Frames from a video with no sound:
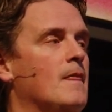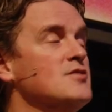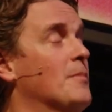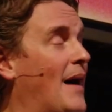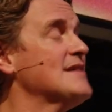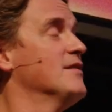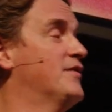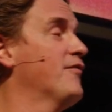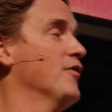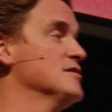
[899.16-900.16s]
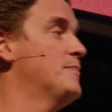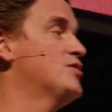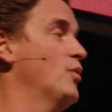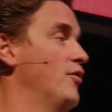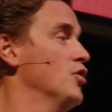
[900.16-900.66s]
There's a massive difference
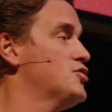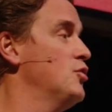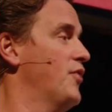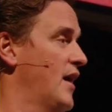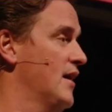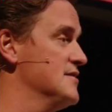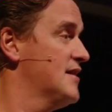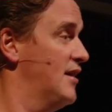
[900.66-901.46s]
between those two things.